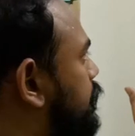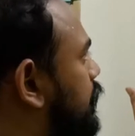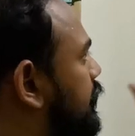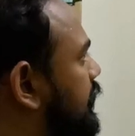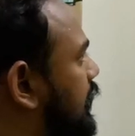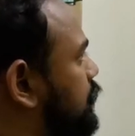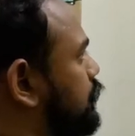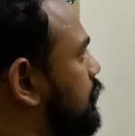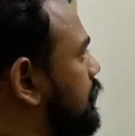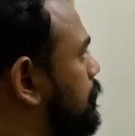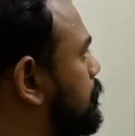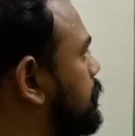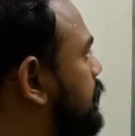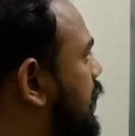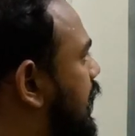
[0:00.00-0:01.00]
for a natural
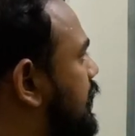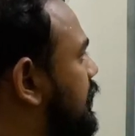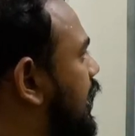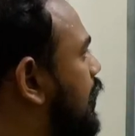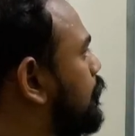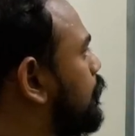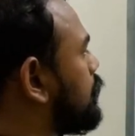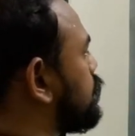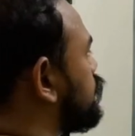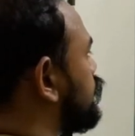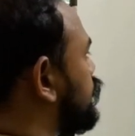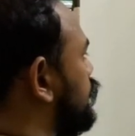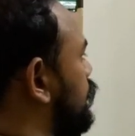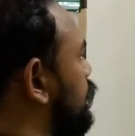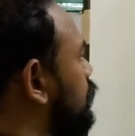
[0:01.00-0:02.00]
number n. I want to
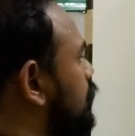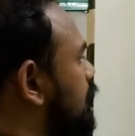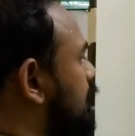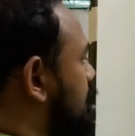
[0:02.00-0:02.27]
show